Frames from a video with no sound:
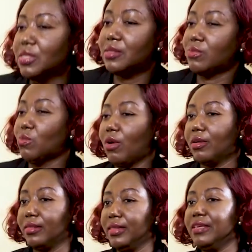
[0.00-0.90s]
was
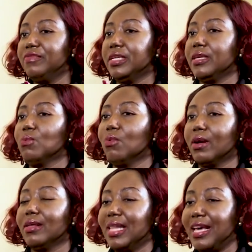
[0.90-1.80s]
worth living,
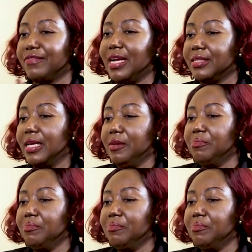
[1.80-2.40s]
life that